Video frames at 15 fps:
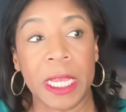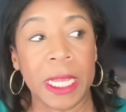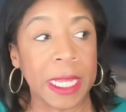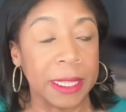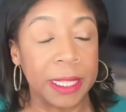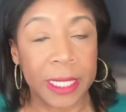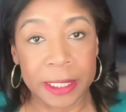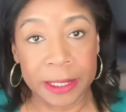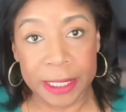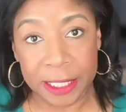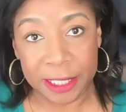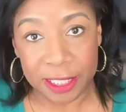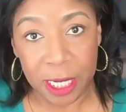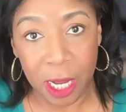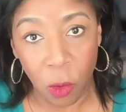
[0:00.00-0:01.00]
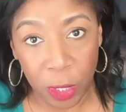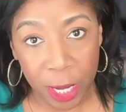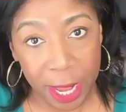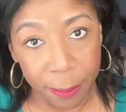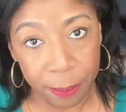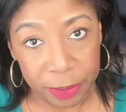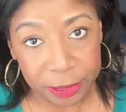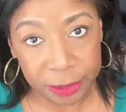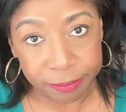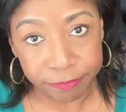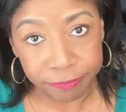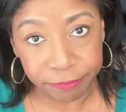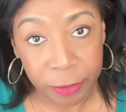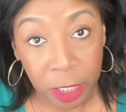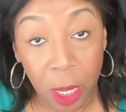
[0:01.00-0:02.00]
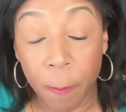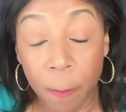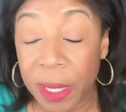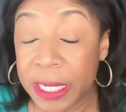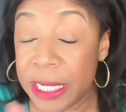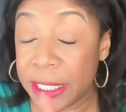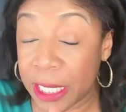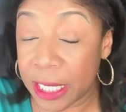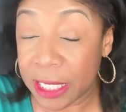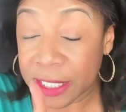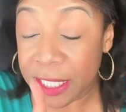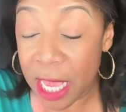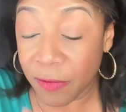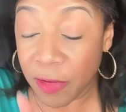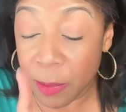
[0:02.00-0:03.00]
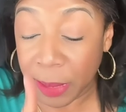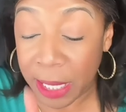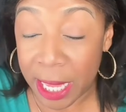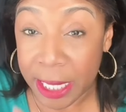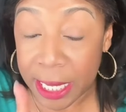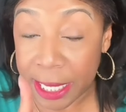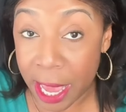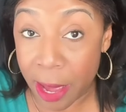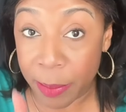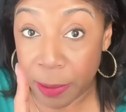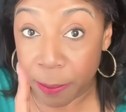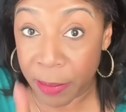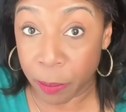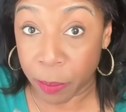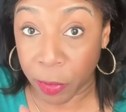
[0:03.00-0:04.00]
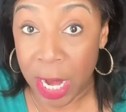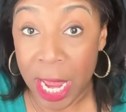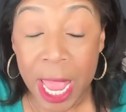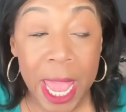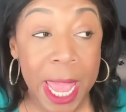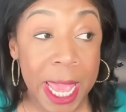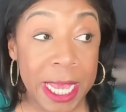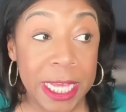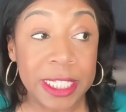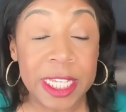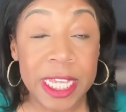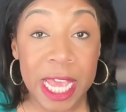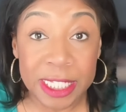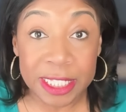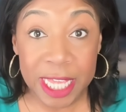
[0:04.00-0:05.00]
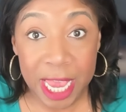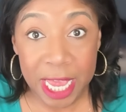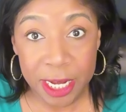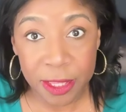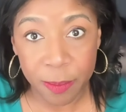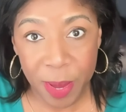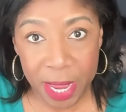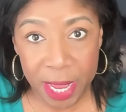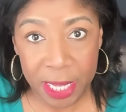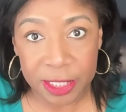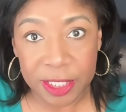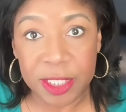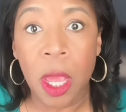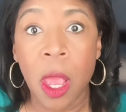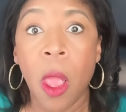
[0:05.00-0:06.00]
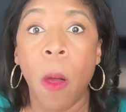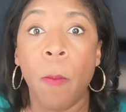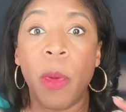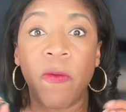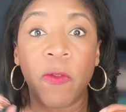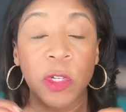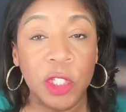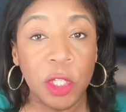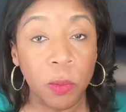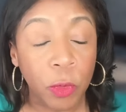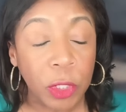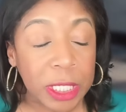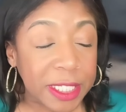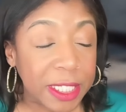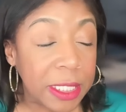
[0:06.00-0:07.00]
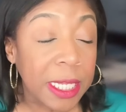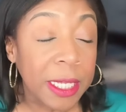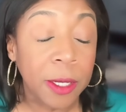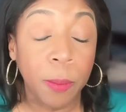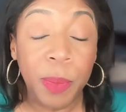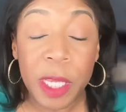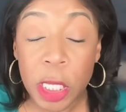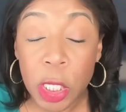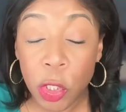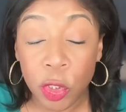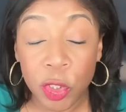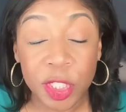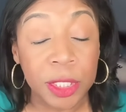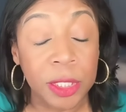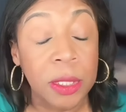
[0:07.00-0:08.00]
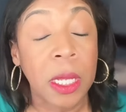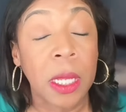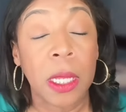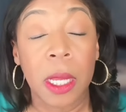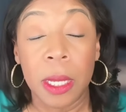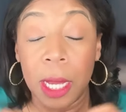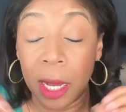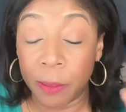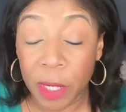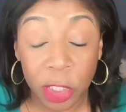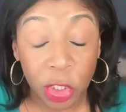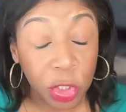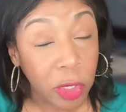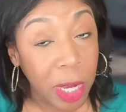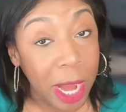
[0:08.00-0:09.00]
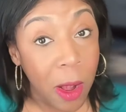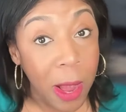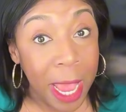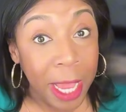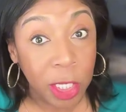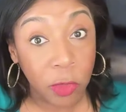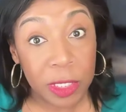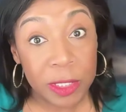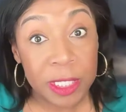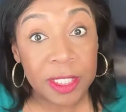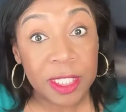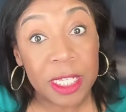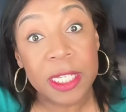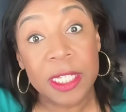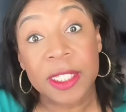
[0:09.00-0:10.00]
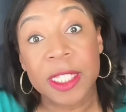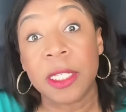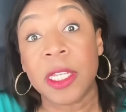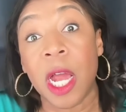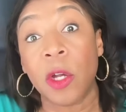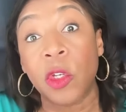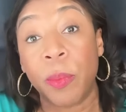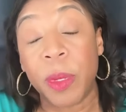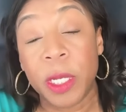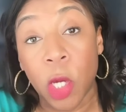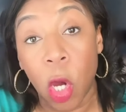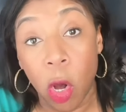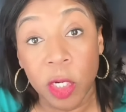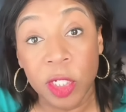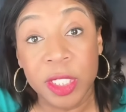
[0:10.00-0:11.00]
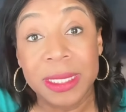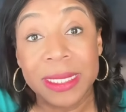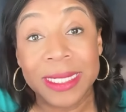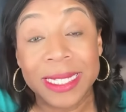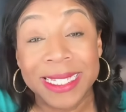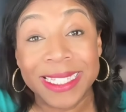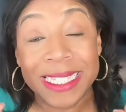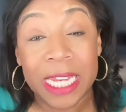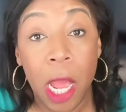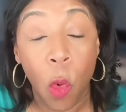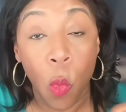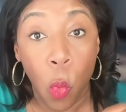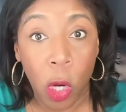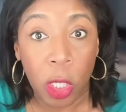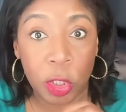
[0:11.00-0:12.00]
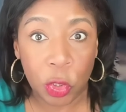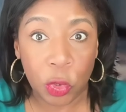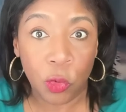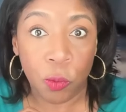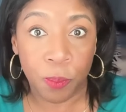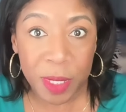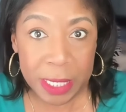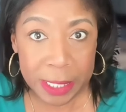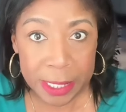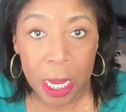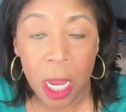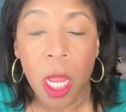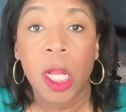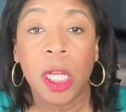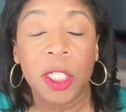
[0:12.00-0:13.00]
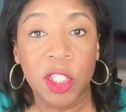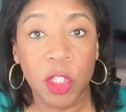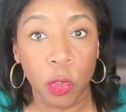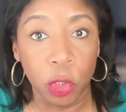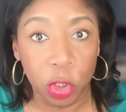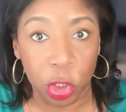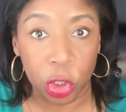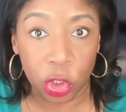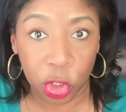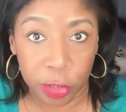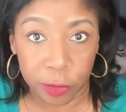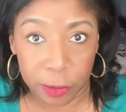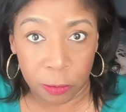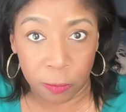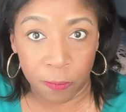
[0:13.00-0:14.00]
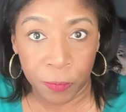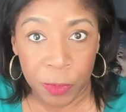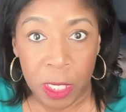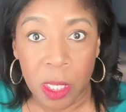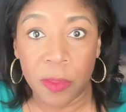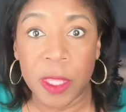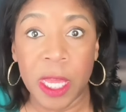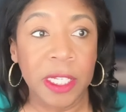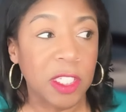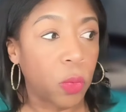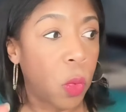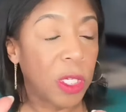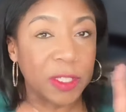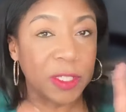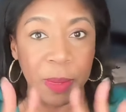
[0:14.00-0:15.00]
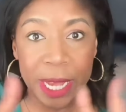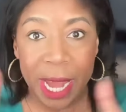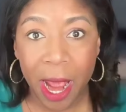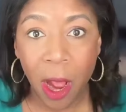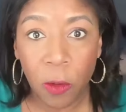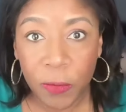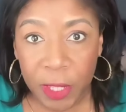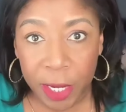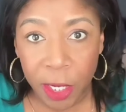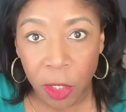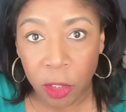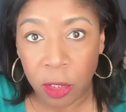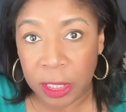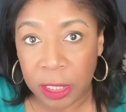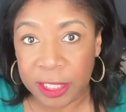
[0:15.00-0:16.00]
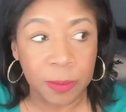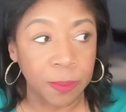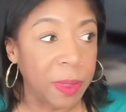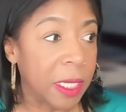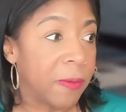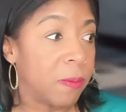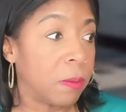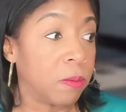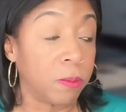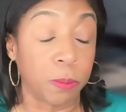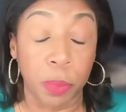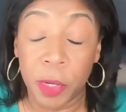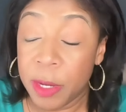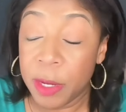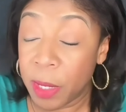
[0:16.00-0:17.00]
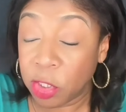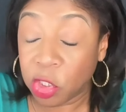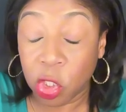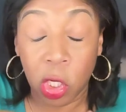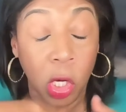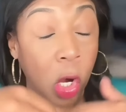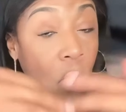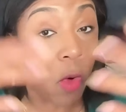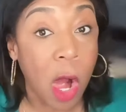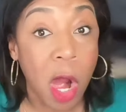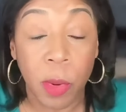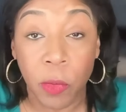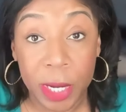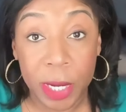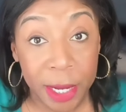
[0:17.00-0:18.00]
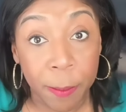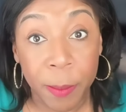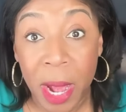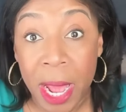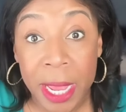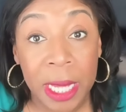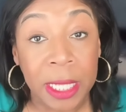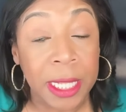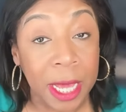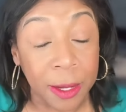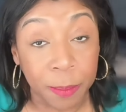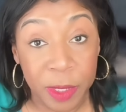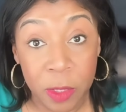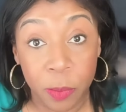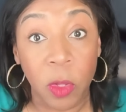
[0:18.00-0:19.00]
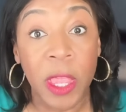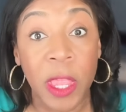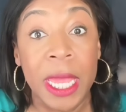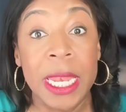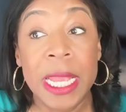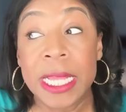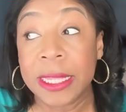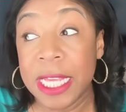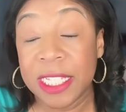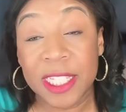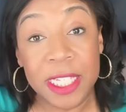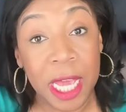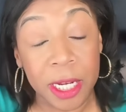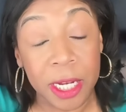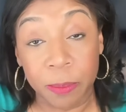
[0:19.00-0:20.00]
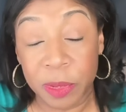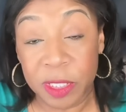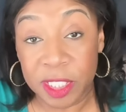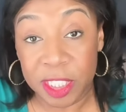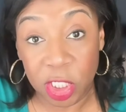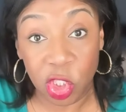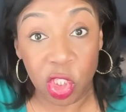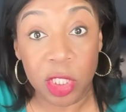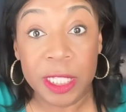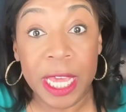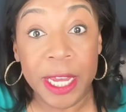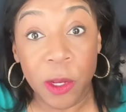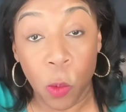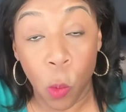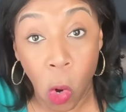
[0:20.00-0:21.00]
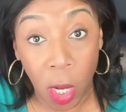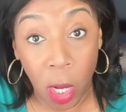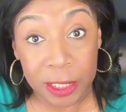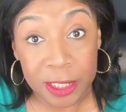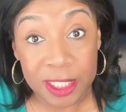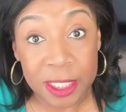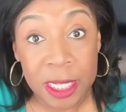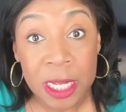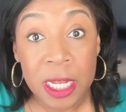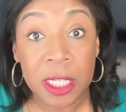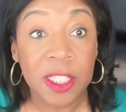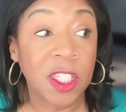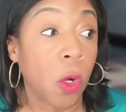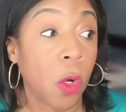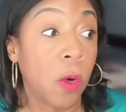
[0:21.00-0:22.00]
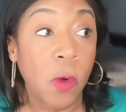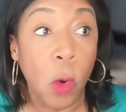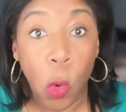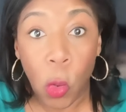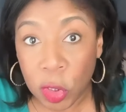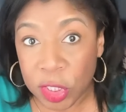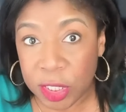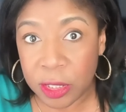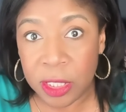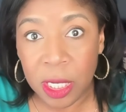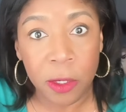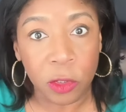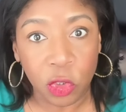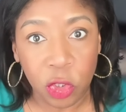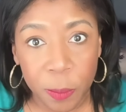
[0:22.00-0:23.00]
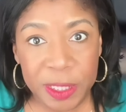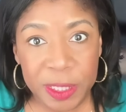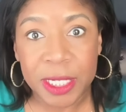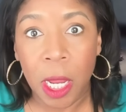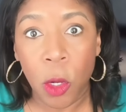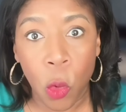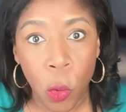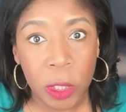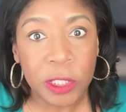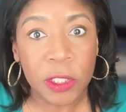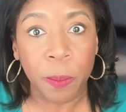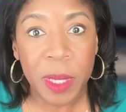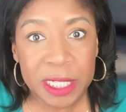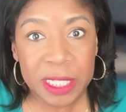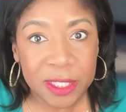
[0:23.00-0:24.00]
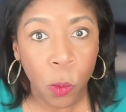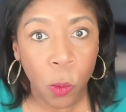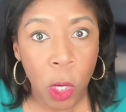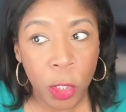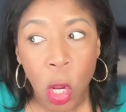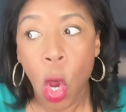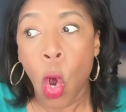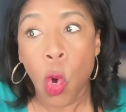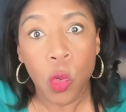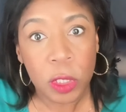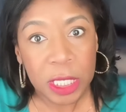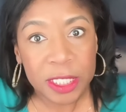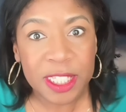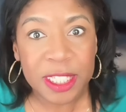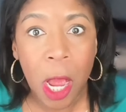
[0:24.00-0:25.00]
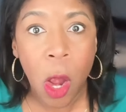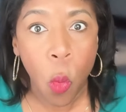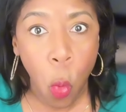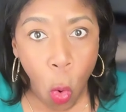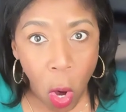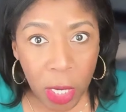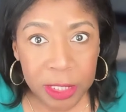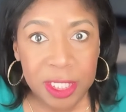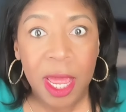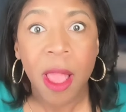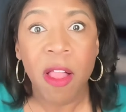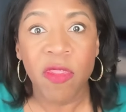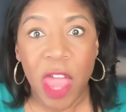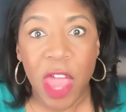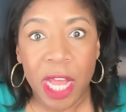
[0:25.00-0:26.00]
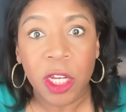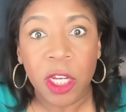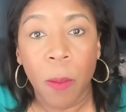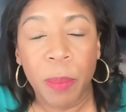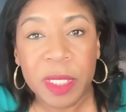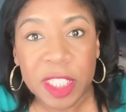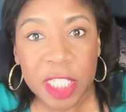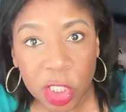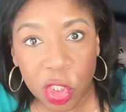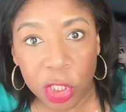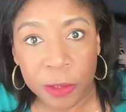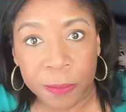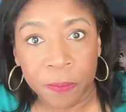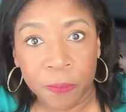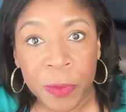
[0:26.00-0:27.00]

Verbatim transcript: And then that's not what happened. But he does have a black cabinet member, as he has had in the past. But for some reason, it appears, I'm not sure how accurate this is, that Dr. Ben Carson does not want to be Surgeon General. That's what's been out there. It's been pretty much corroborated by a lot of people that that's not a position that he wants. So, of course, Donald Trump is not going to pick someone who does not want that position.